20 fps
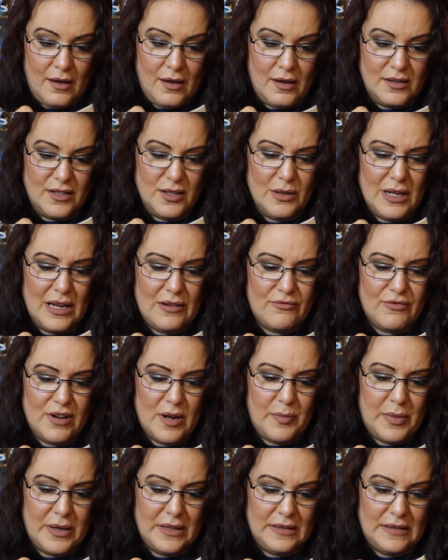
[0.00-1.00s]
I don't like
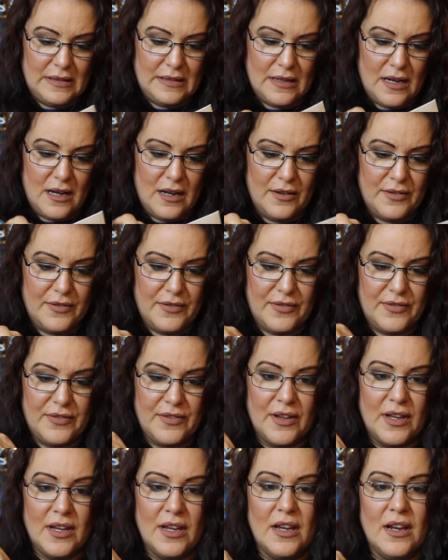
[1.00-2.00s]
ripping stuff.
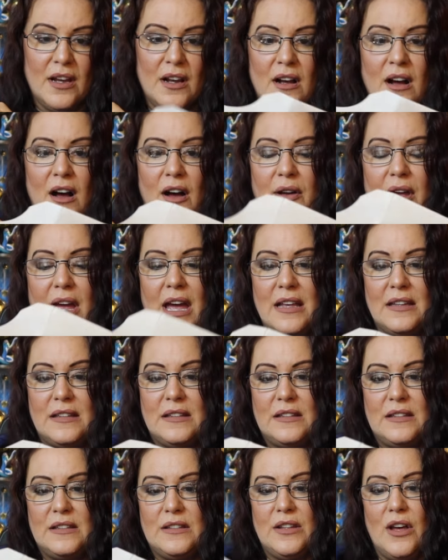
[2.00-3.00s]
Okay,
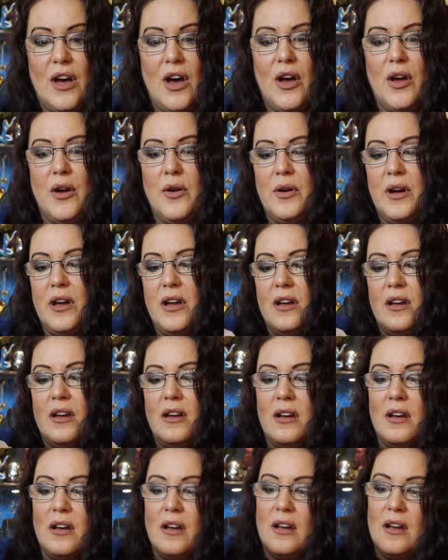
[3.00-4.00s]
so
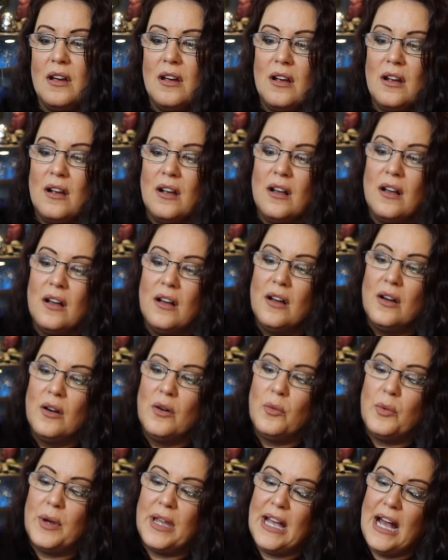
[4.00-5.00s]

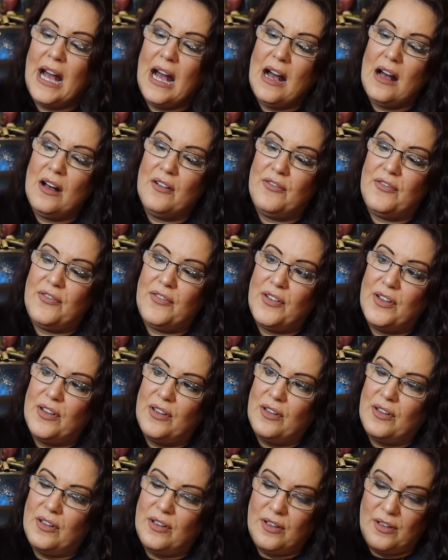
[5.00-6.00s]
we have
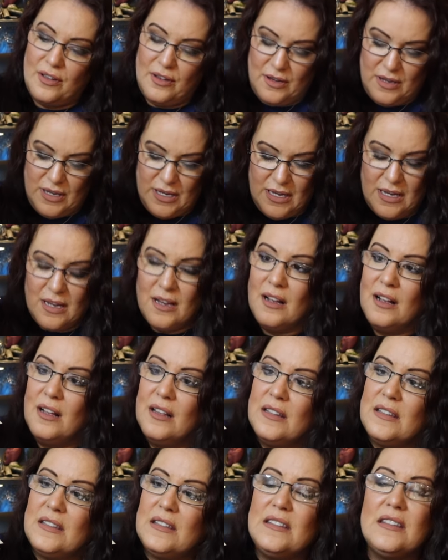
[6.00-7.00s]

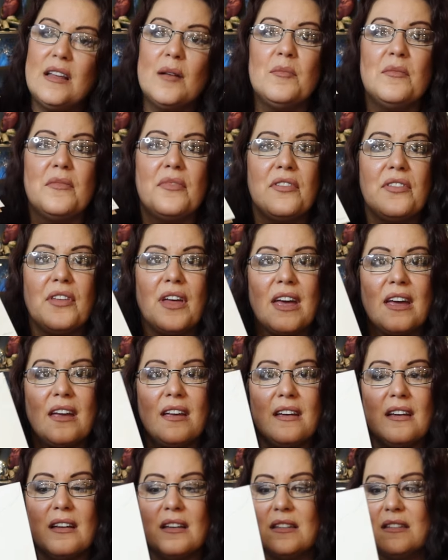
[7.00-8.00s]

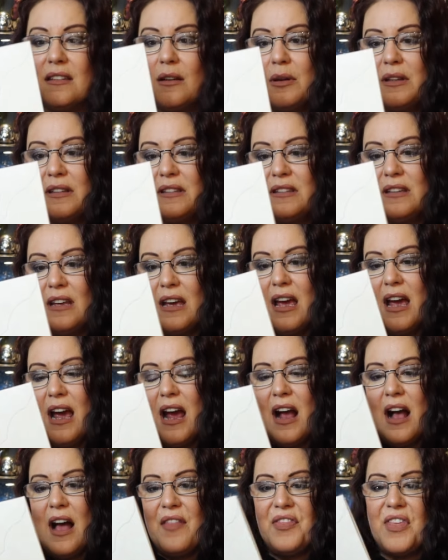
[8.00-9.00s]
something. So it's
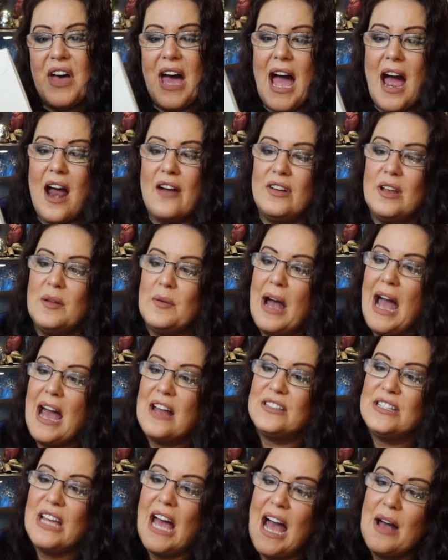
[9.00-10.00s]
the
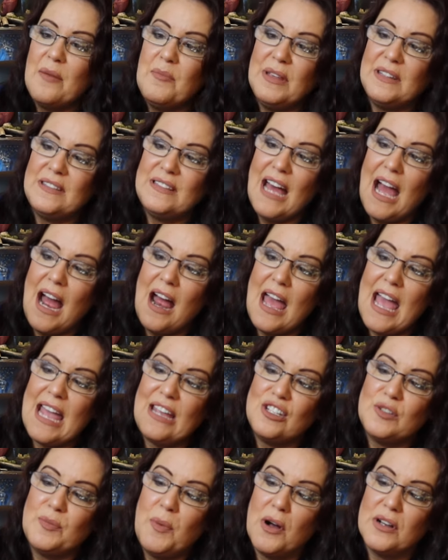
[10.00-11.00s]
Mr. Hat
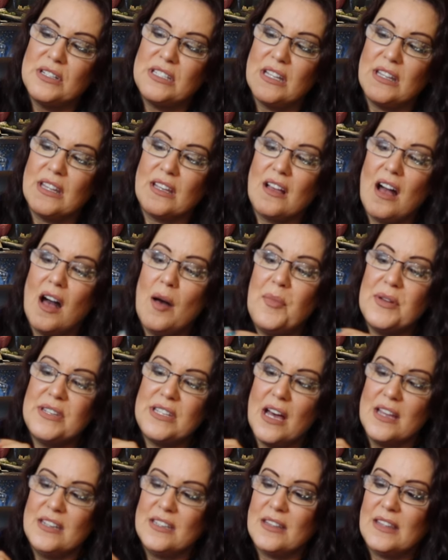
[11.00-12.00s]
H. Potter, the cupboard
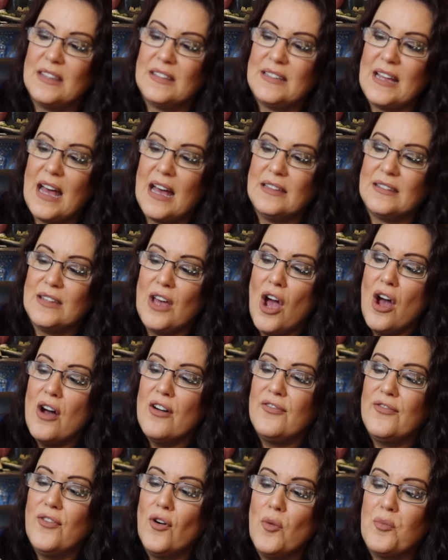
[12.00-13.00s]
under the stairs,
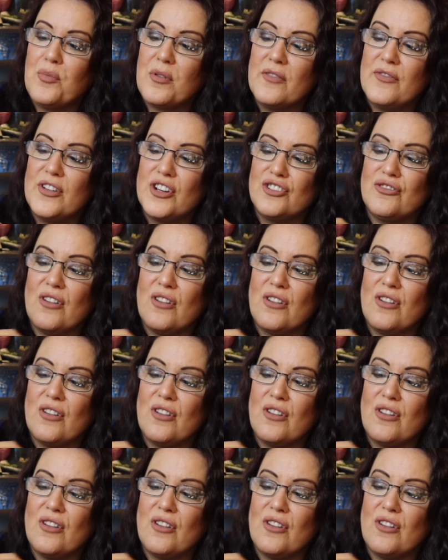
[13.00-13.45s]
4 Privet